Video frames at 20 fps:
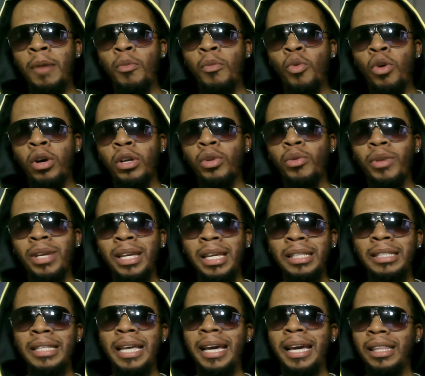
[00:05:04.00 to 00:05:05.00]
wondering
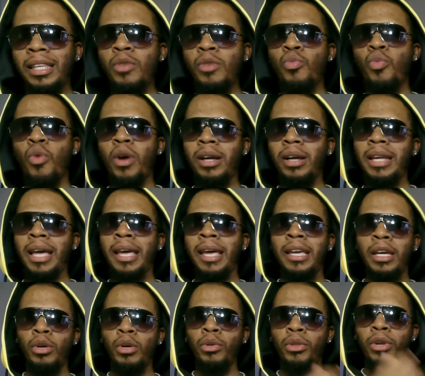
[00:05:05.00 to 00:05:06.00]
exactly what
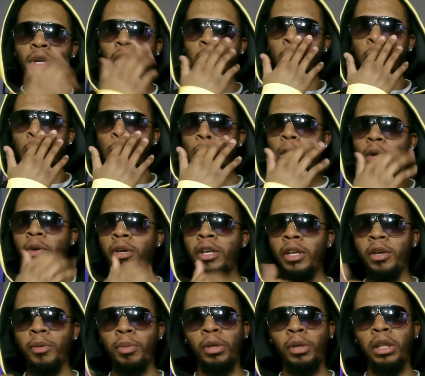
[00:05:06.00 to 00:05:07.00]
angle they're going to go here.